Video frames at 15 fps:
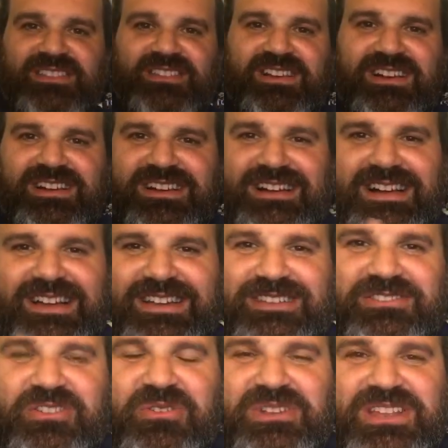Uh, I
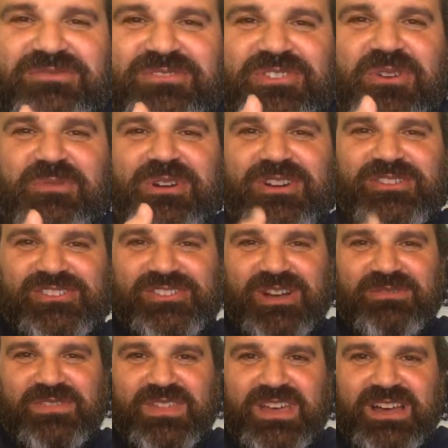don't even know where I'd
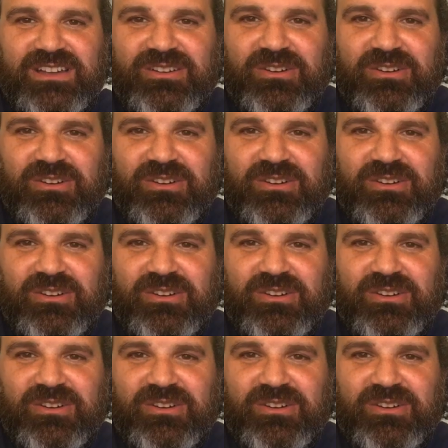start with that.